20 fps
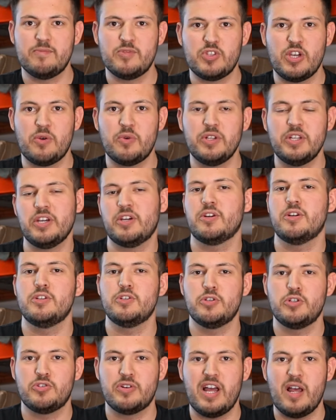So I really encourage
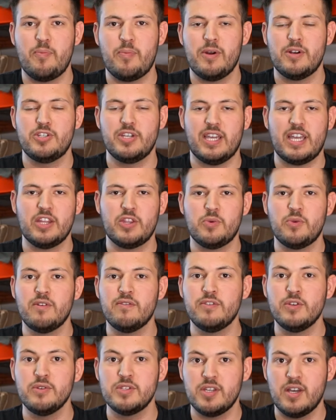you to try a pair. Check out the
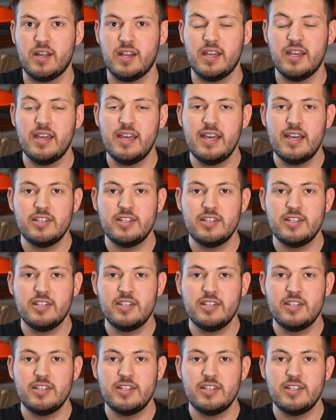reviews on it.